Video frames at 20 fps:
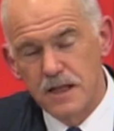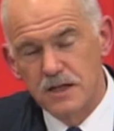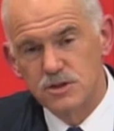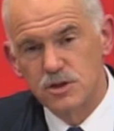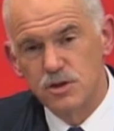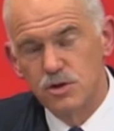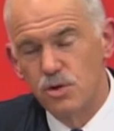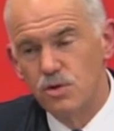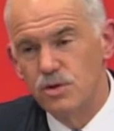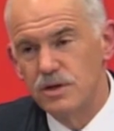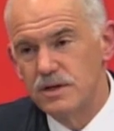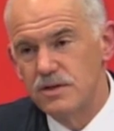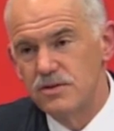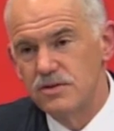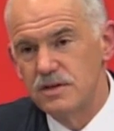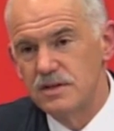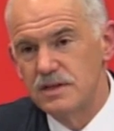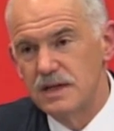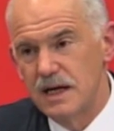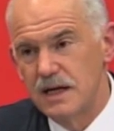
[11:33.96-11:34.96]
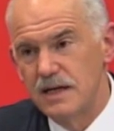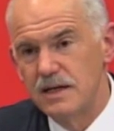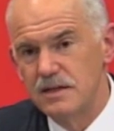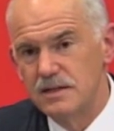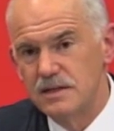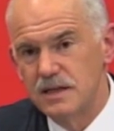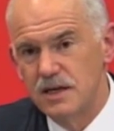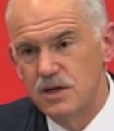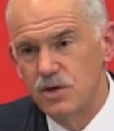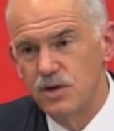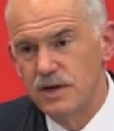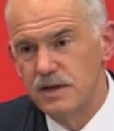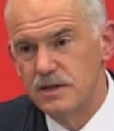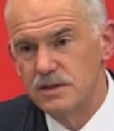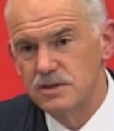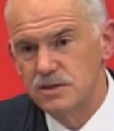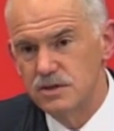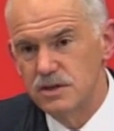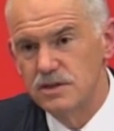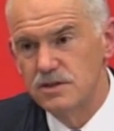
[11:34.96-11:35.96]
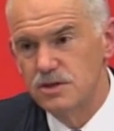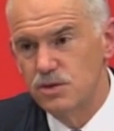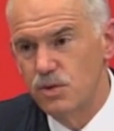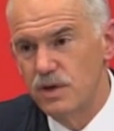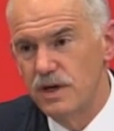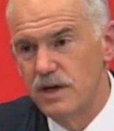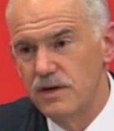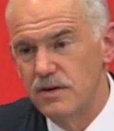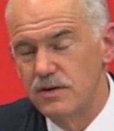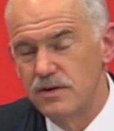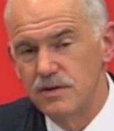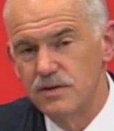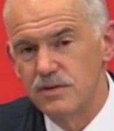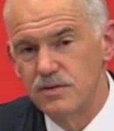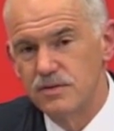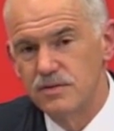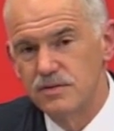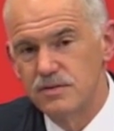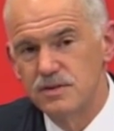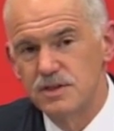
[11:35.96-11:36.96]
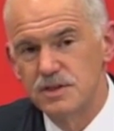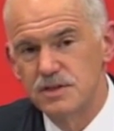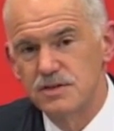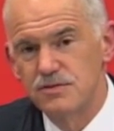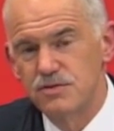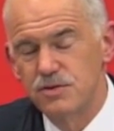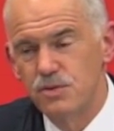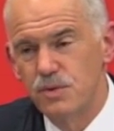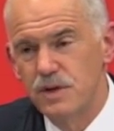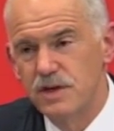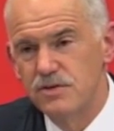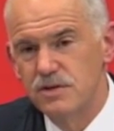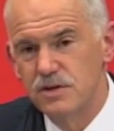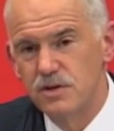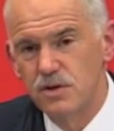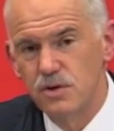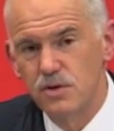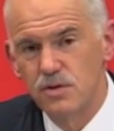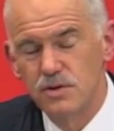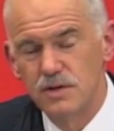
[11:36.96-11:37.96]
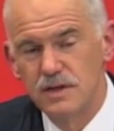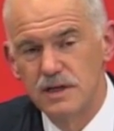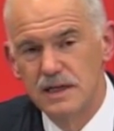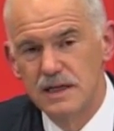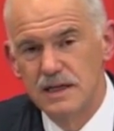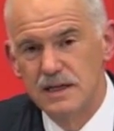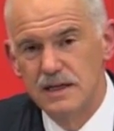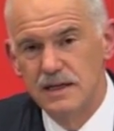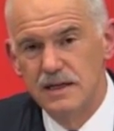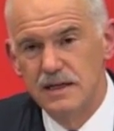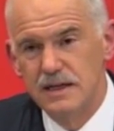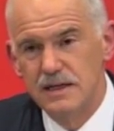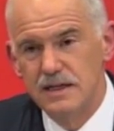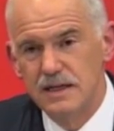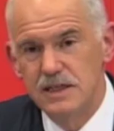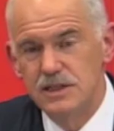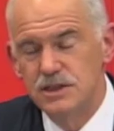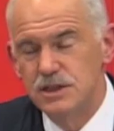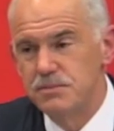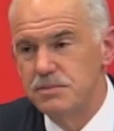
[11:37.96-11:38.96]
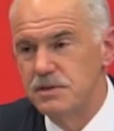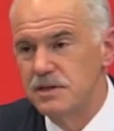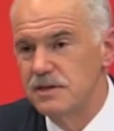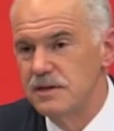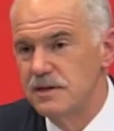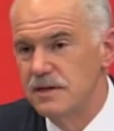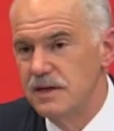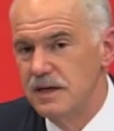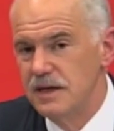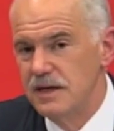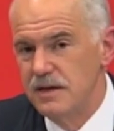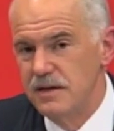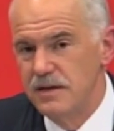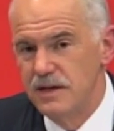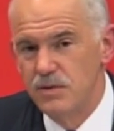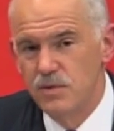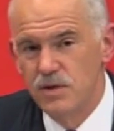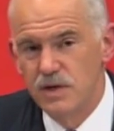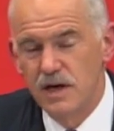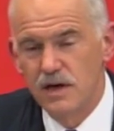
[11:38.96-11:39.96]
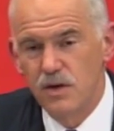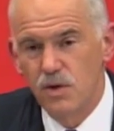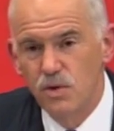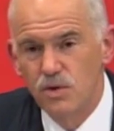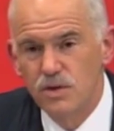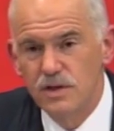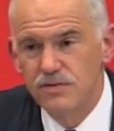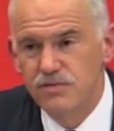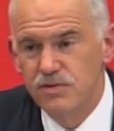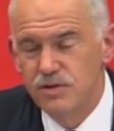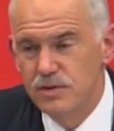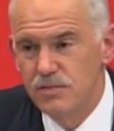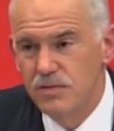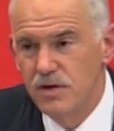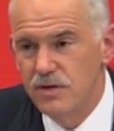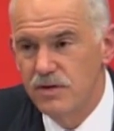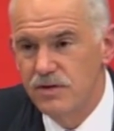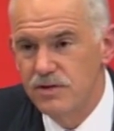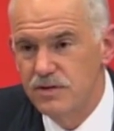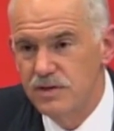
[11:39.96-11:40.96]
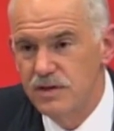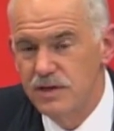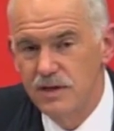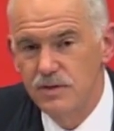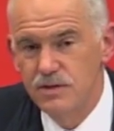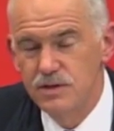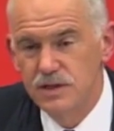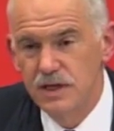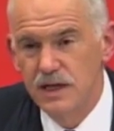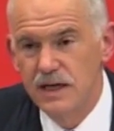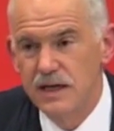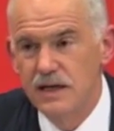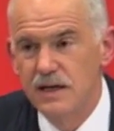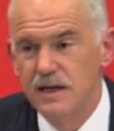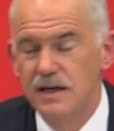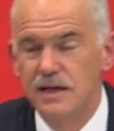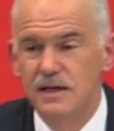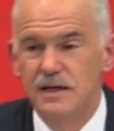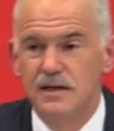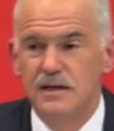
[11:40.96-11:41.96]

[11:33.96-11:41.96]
slogans in Tahrir Square just a few weeks ago in Egypt, they were not only for democracy, they were saying,